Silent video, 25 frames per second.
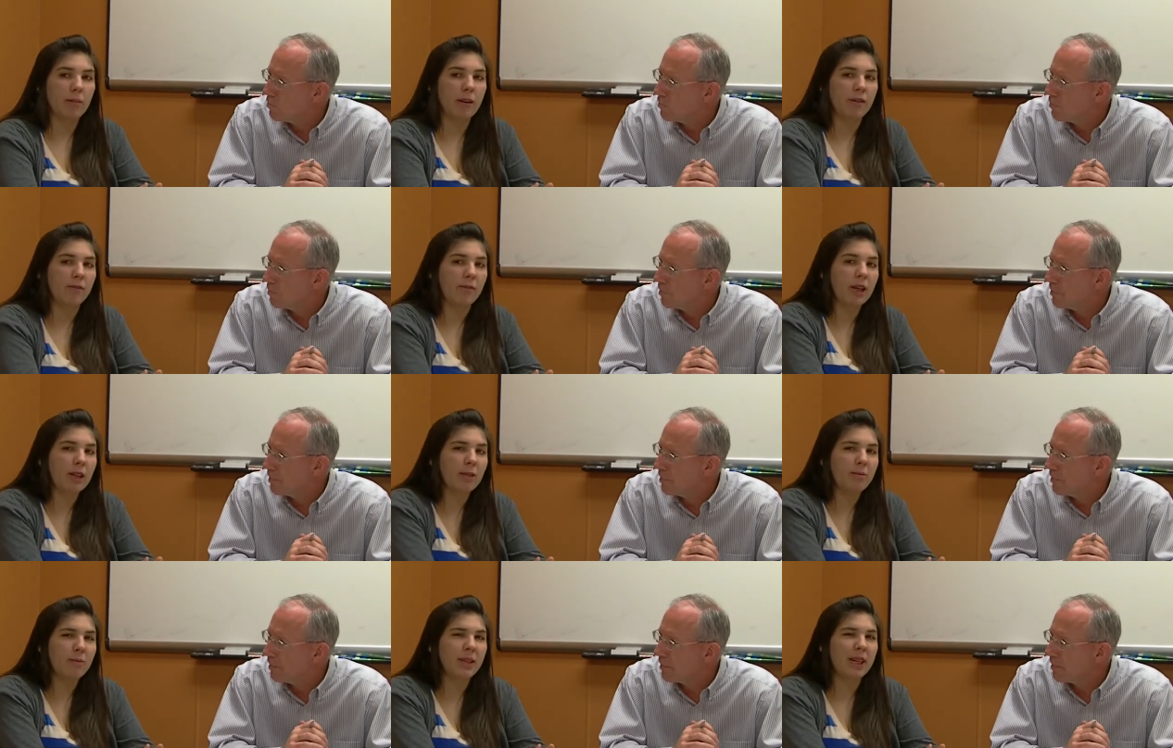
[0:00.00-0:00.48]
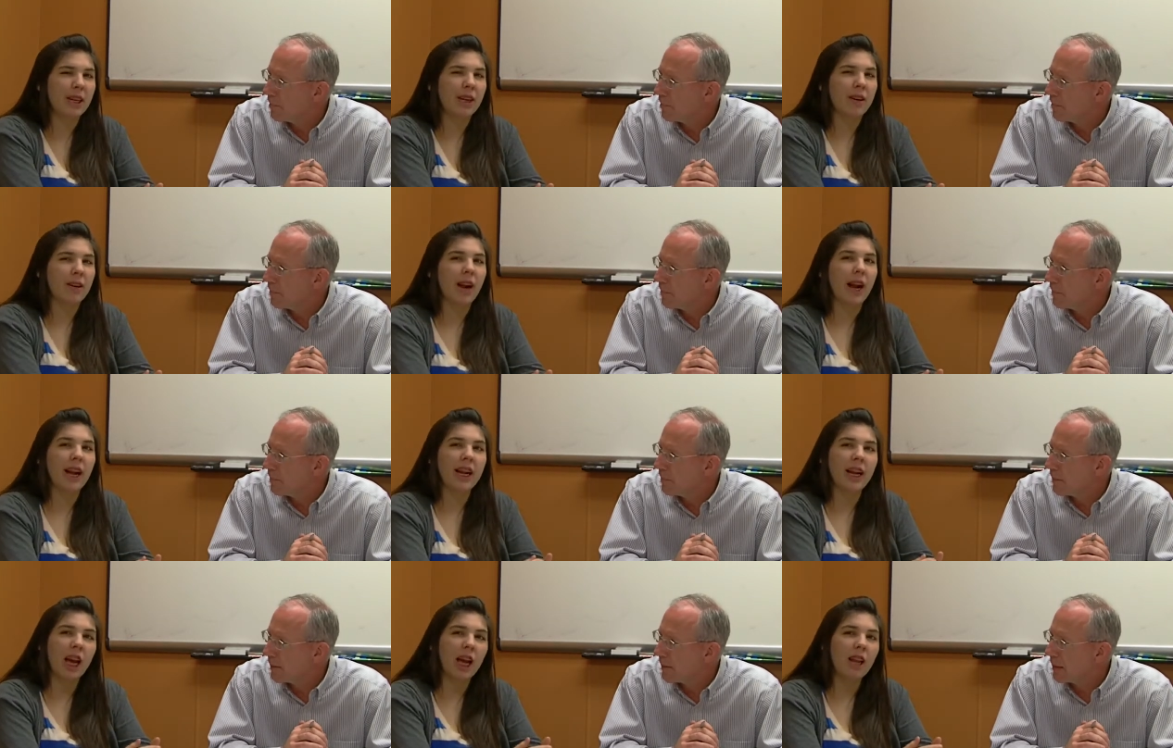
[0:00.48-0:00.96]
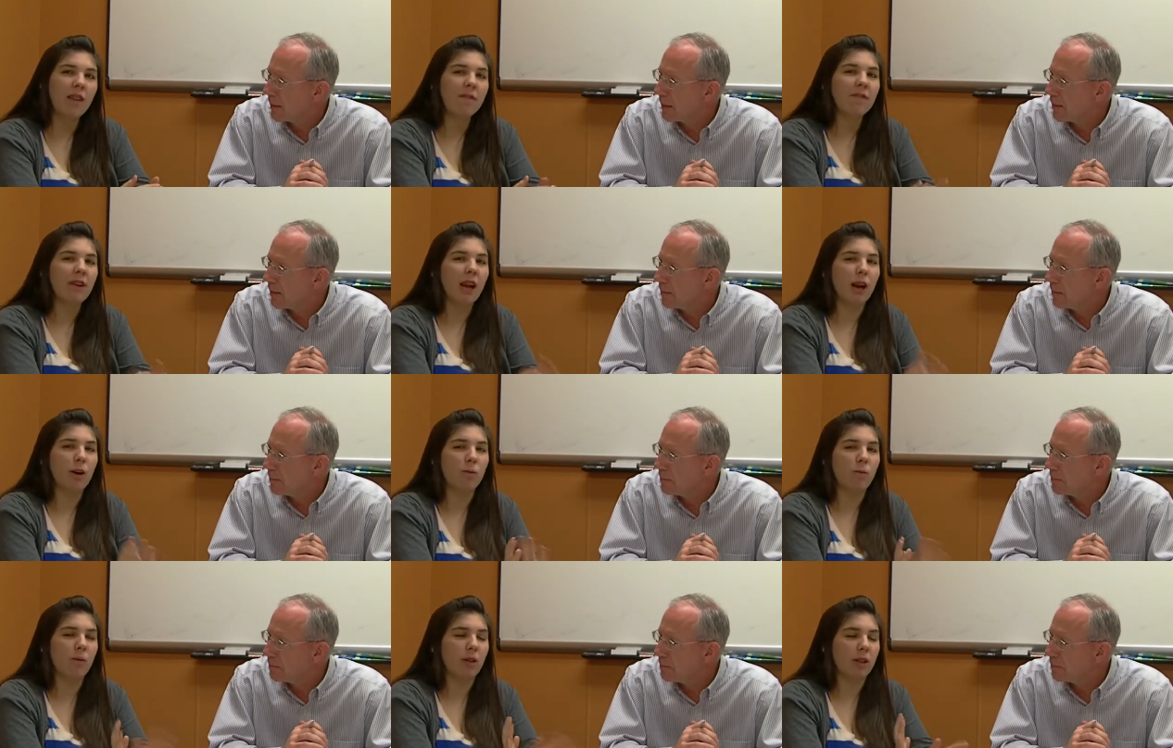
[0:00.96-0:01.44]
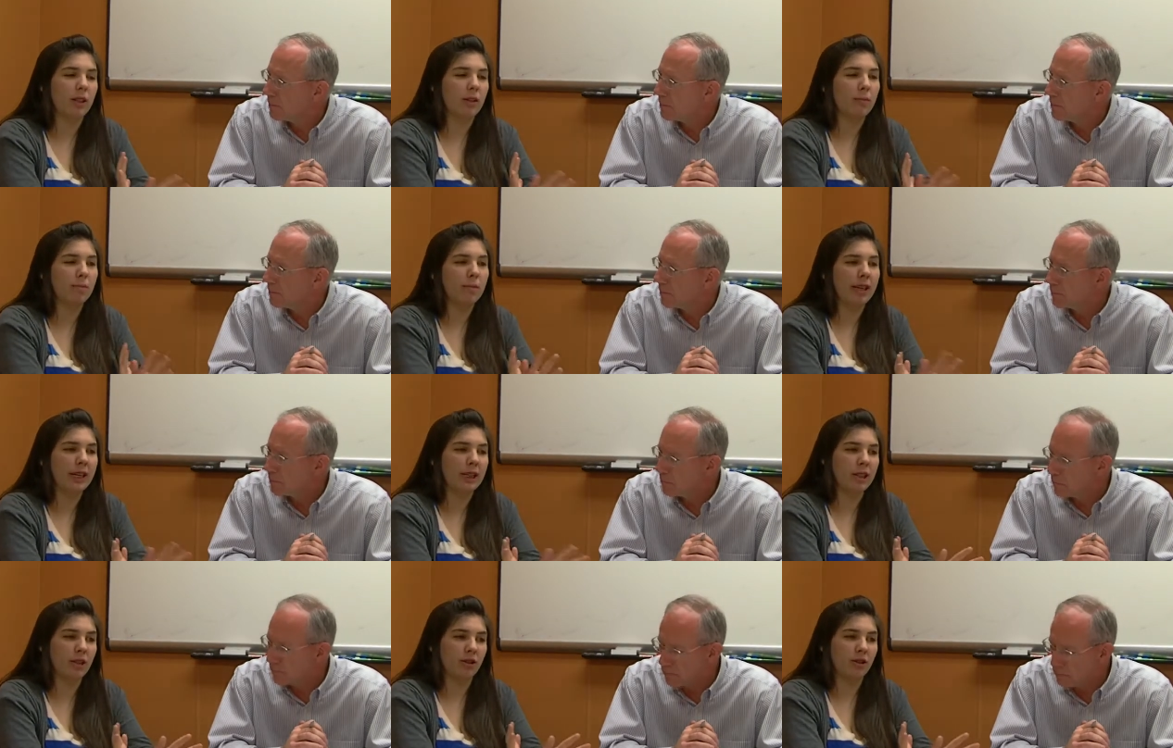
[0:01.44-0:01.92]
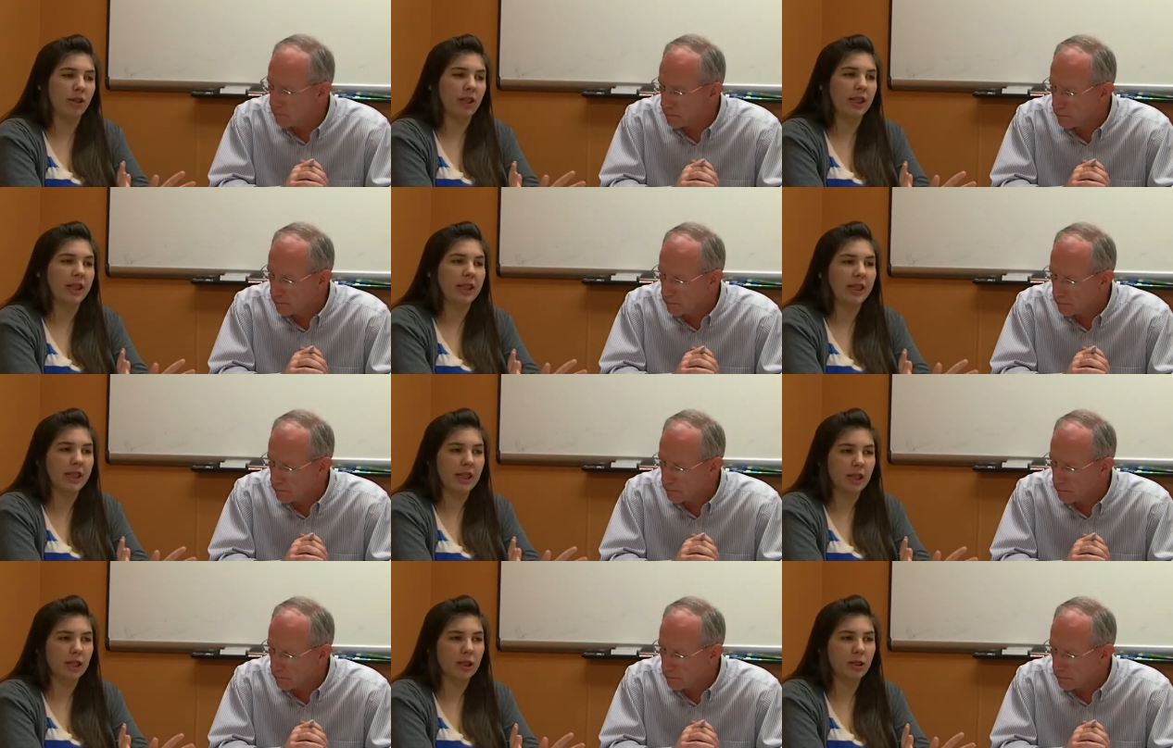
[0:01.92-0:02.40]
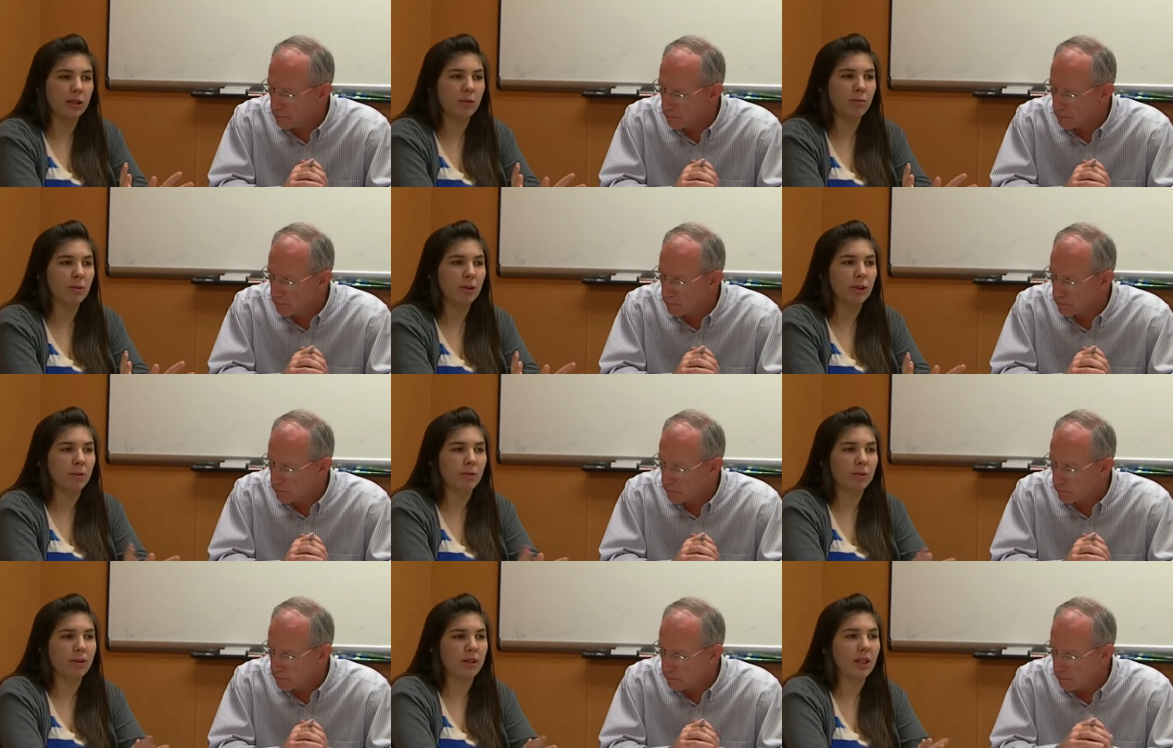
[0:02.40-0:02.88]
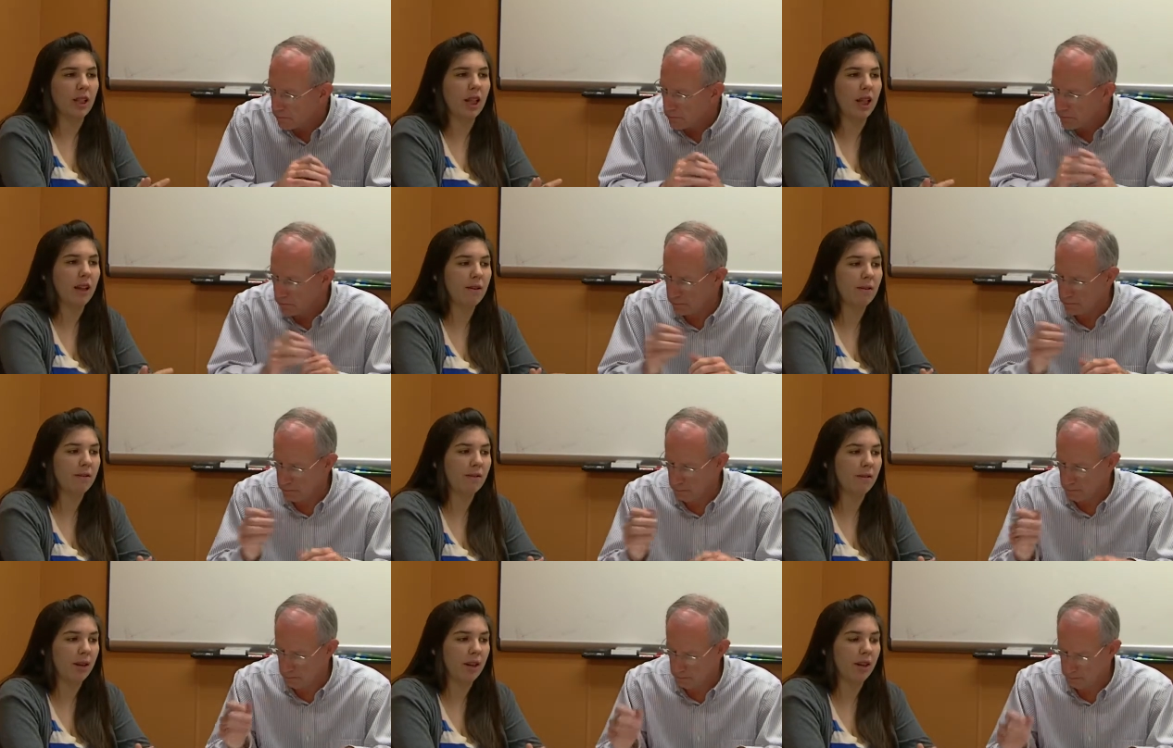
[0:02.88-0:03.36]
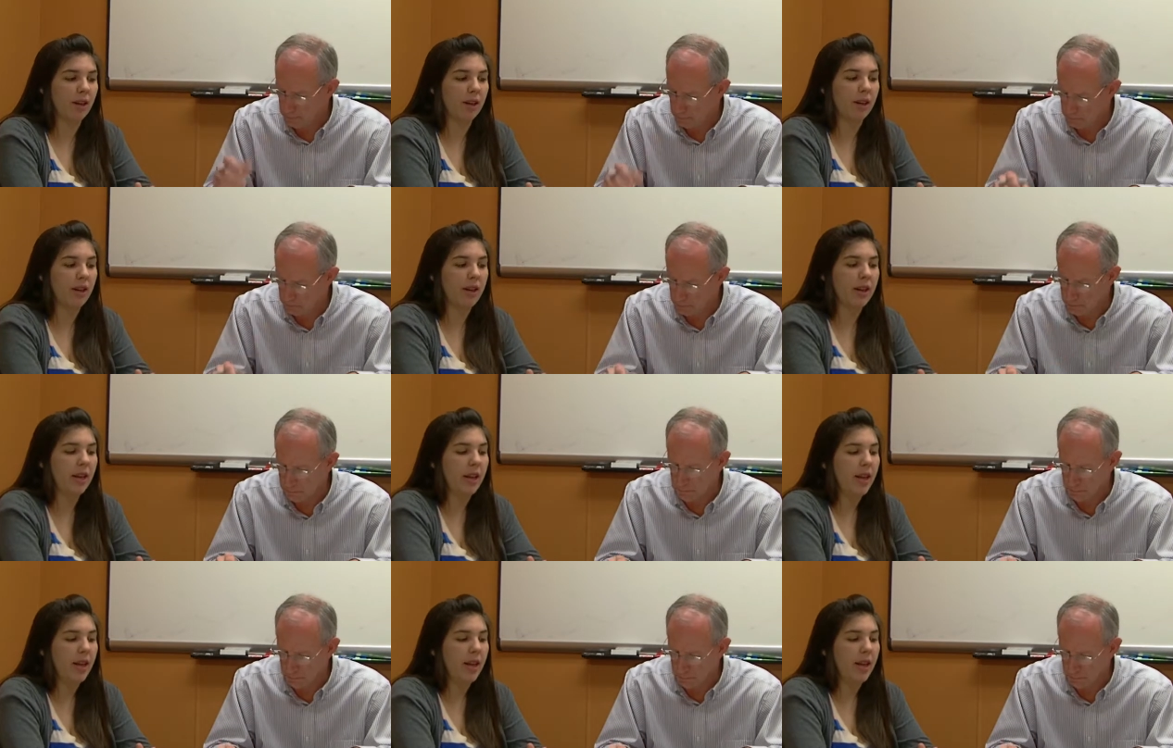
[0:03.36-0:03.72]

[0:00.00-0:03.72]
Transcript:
Speaker 1: my freshman year, I kind of got one of the major leads, which was a lot of fun.